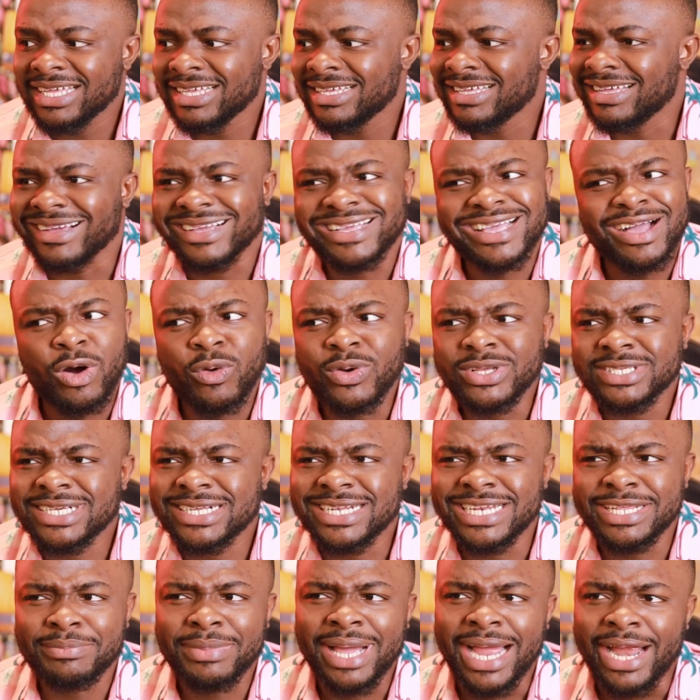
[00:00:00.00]
Like, I always
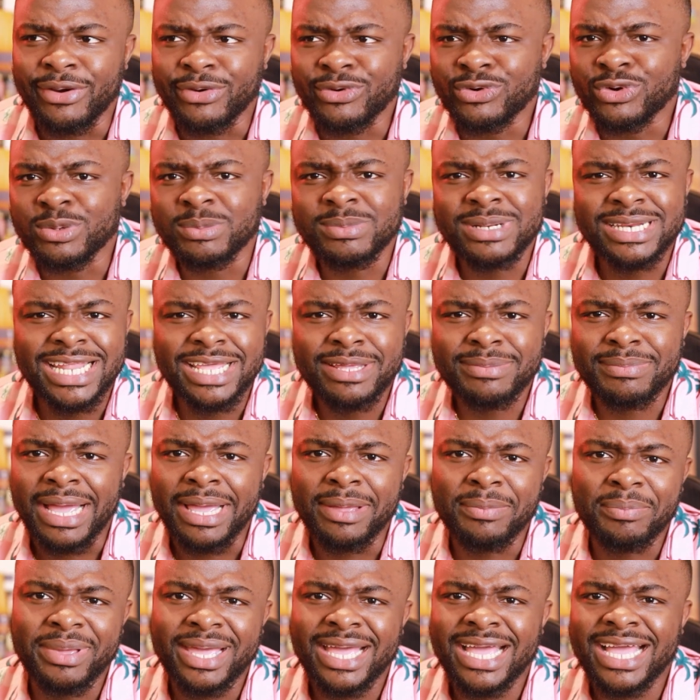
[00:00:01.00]
clean my room, lay
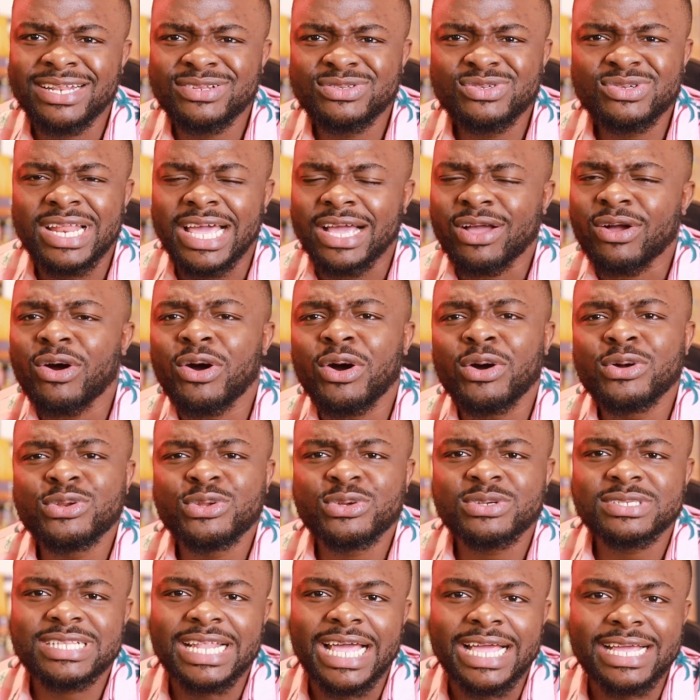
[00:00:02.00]
my bed, do like all
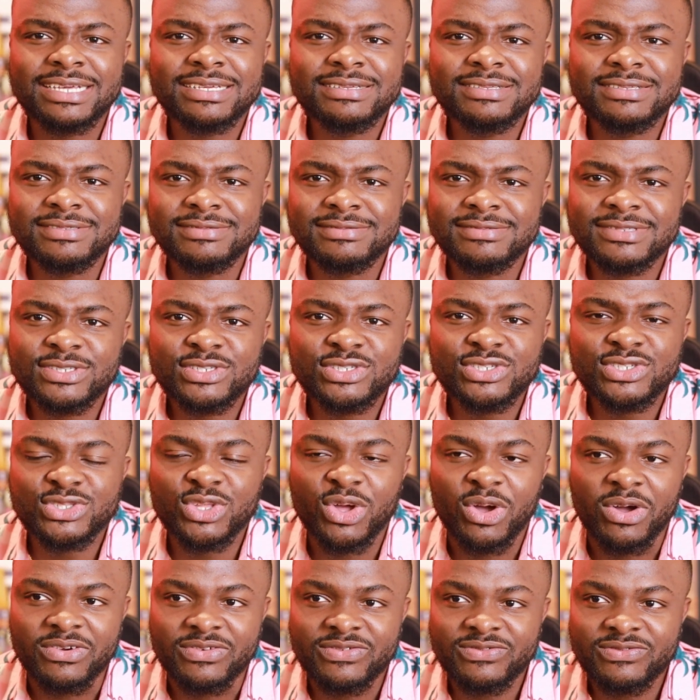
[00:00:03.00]
those like
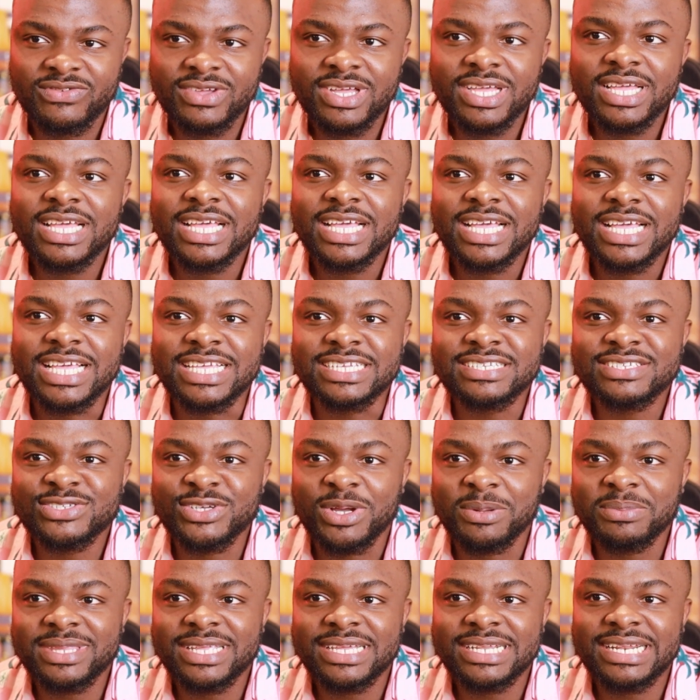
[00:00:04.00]
stuff. Is
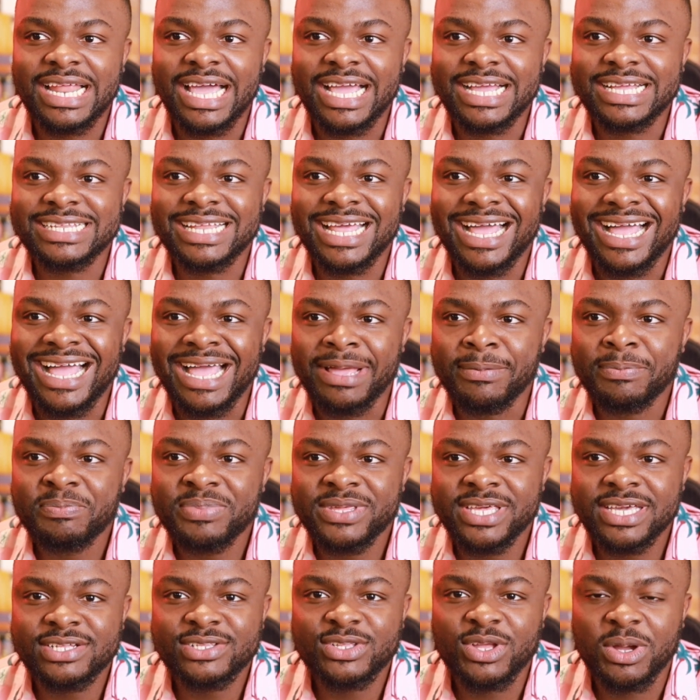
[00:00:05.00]
something like that I
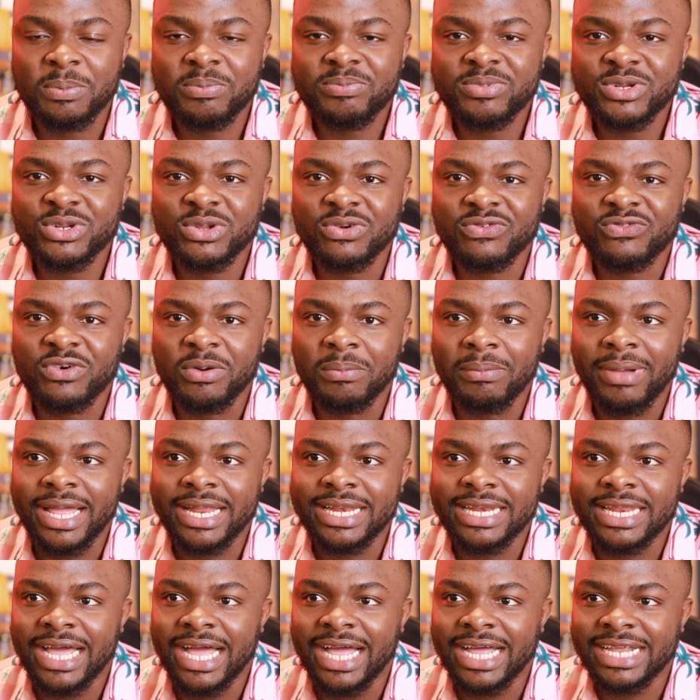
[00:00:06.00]
picked up, you know, from my
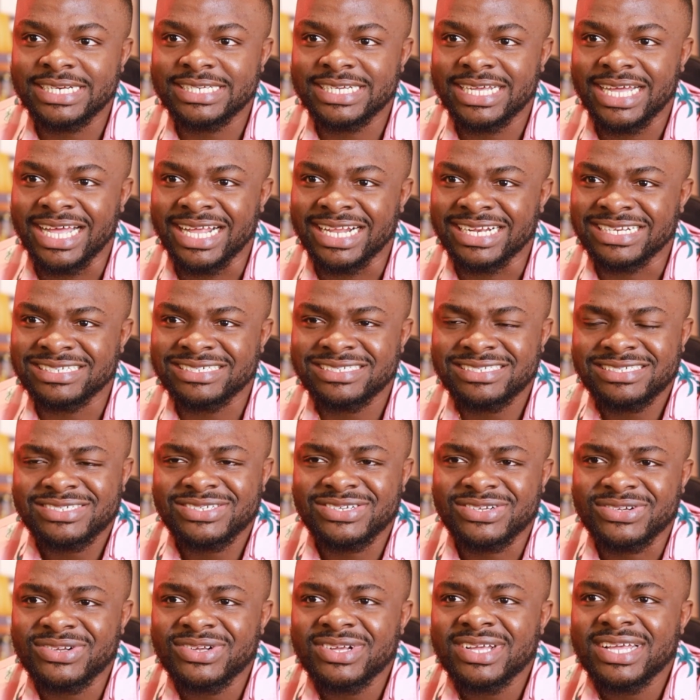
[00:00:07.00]
dad, and you
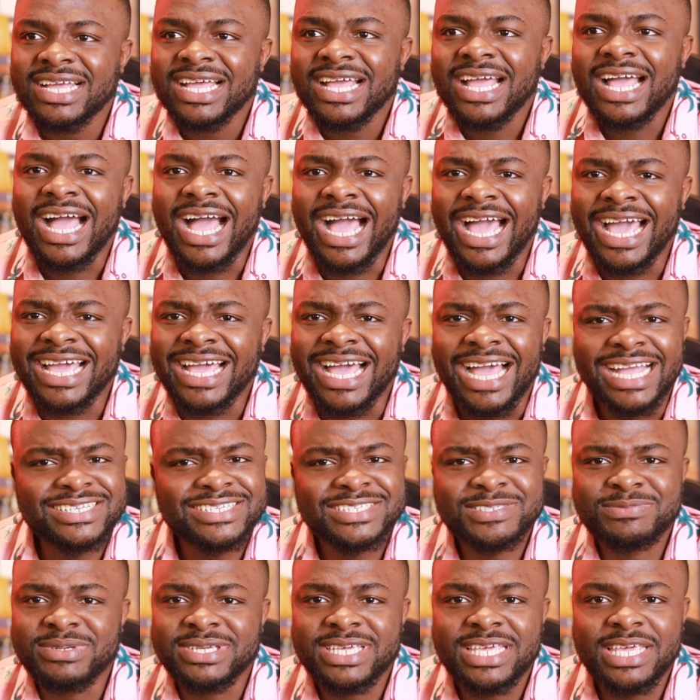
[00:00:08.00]
know, I
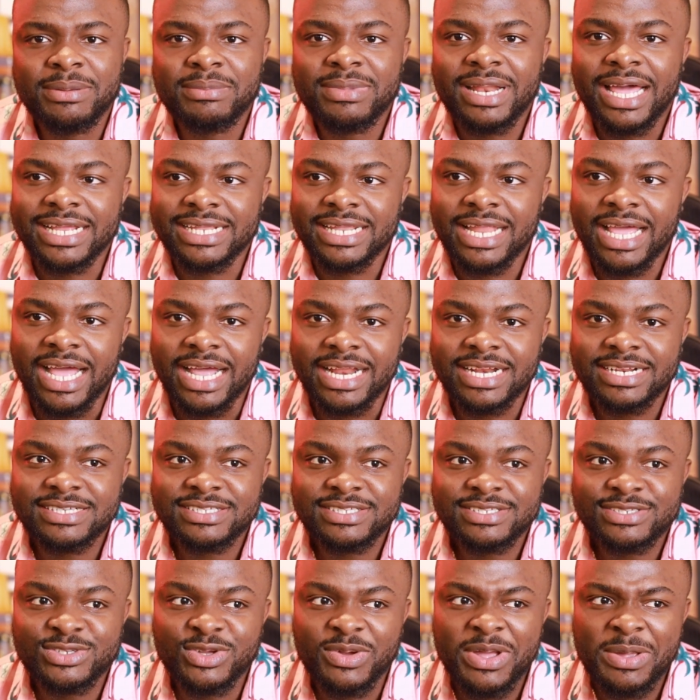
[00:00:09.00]
just became like
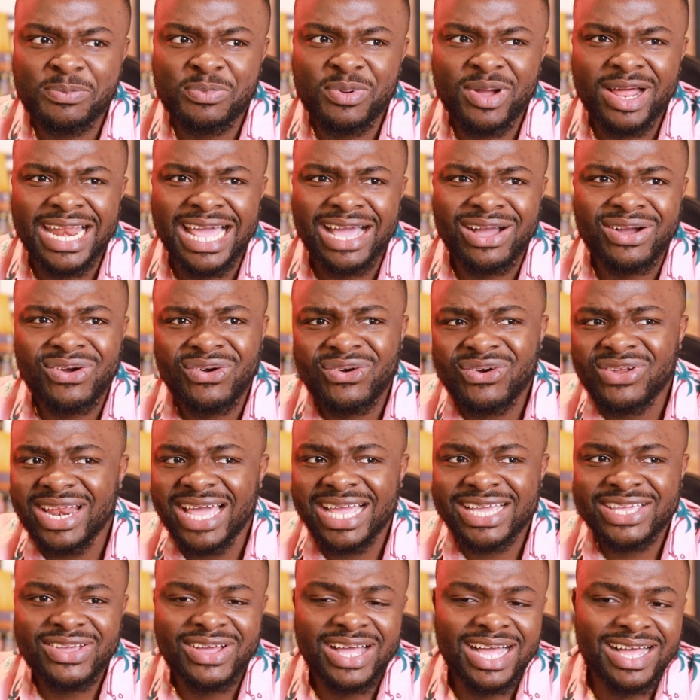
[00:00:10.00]
that. So when people are like, oh,
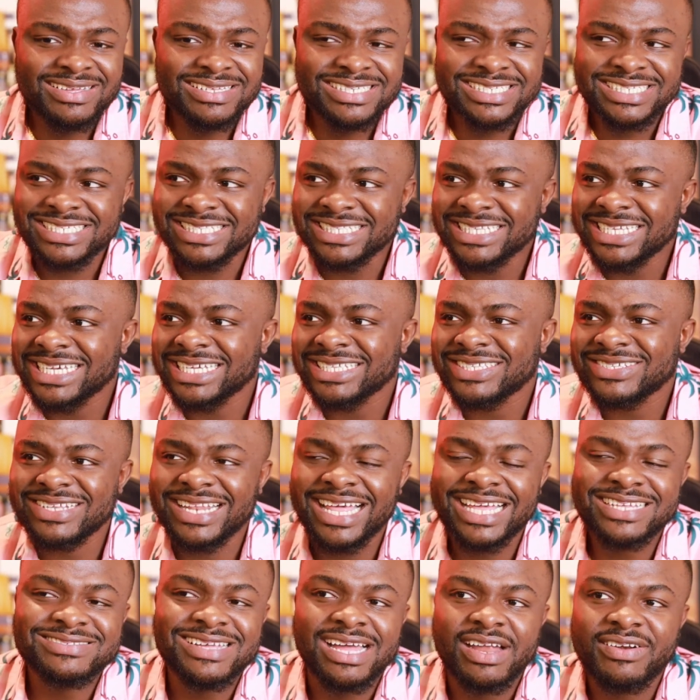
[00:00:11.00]
like your house is neat, you
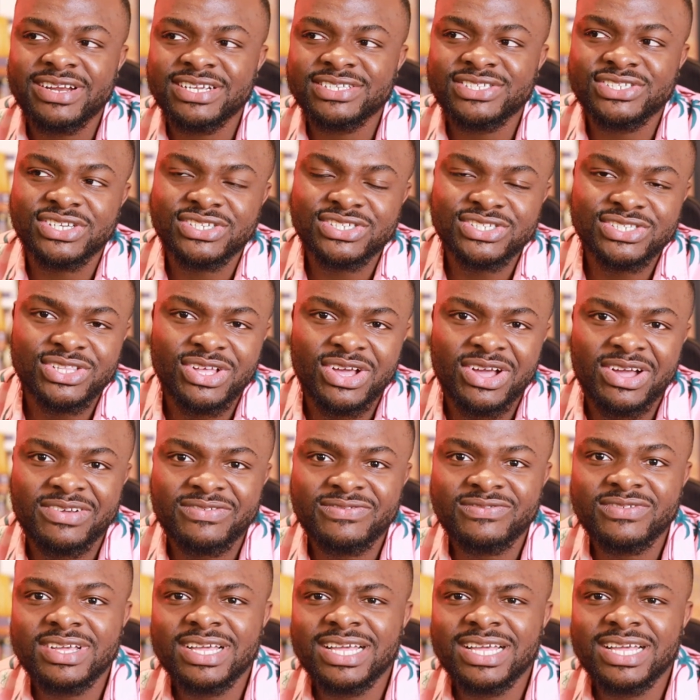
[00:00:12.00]
like to arrange your stuff.